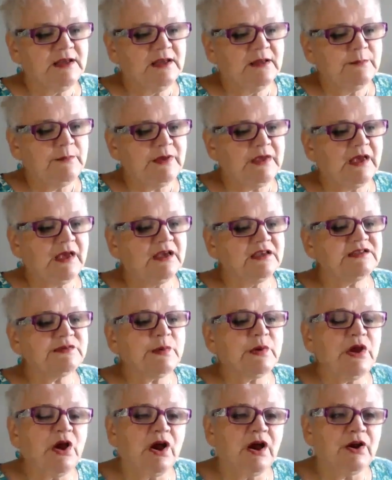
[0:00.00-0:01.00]
because
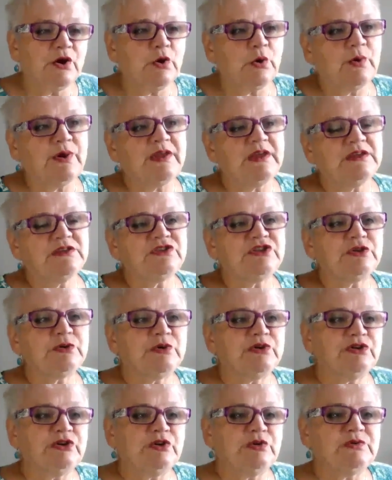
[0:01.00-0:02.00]
we are going
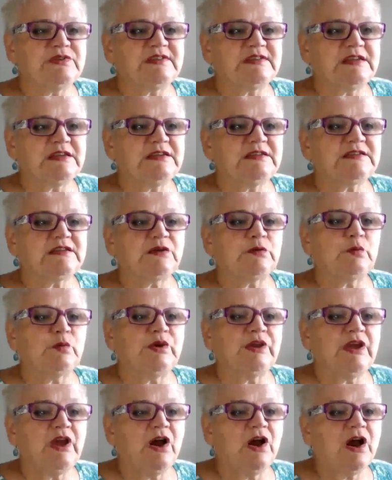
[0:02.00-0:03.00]
into a new season
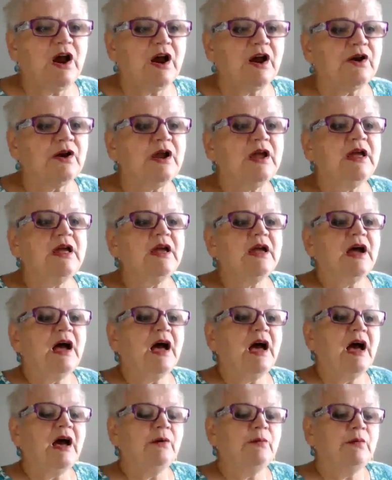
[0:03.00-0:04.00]
we are
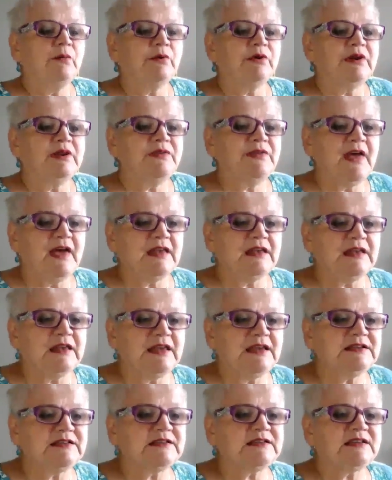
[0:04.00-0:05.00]
um, we're in that
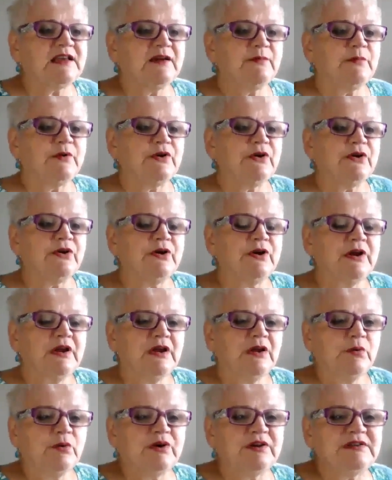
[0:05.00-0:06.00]
late summer
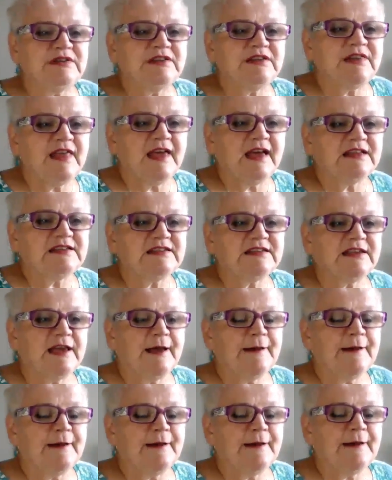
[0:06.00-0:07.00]
we're into that
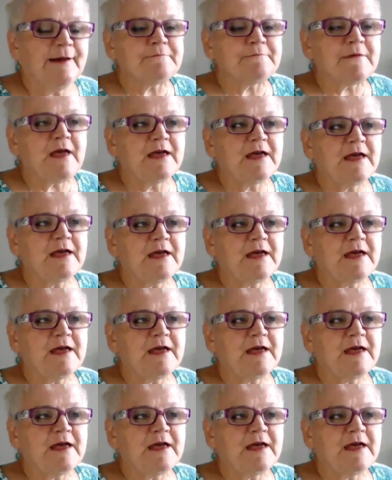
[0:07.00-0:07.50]
um,